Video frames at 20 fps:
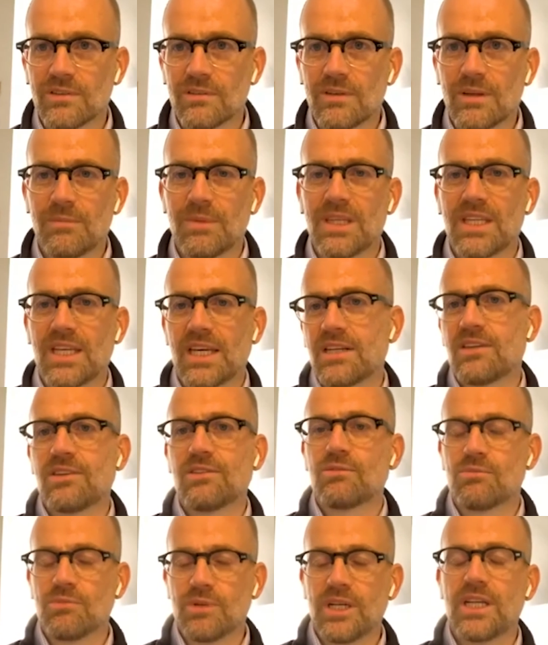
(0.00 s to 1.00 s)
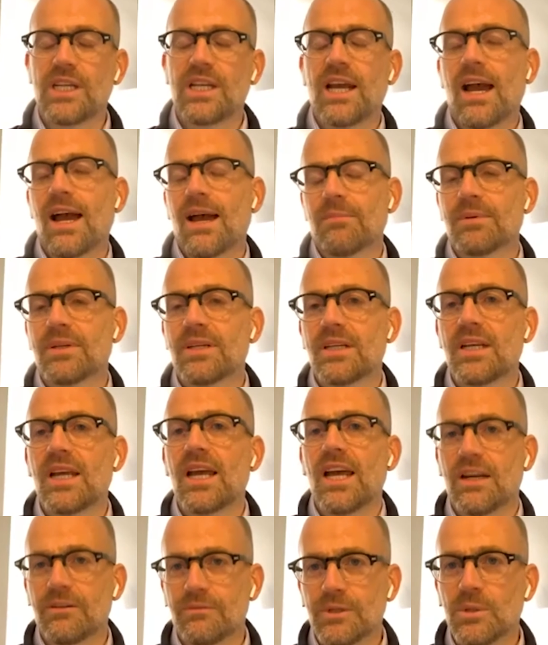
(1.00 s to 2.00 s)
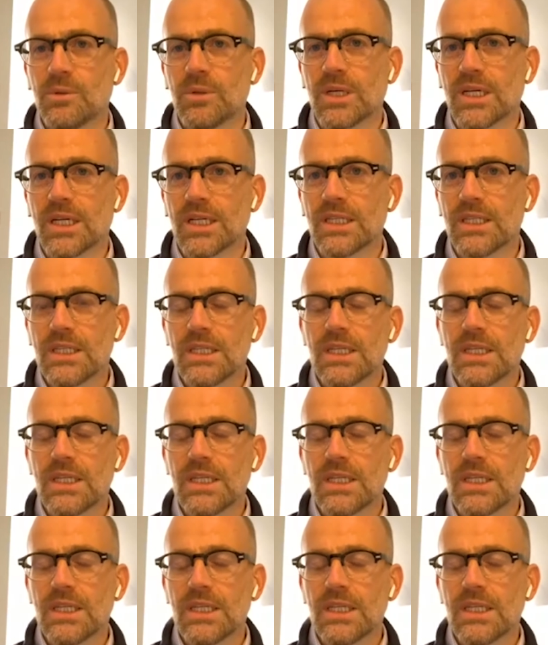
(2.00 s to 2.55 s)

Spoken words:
I mean, that is really happening everywhere.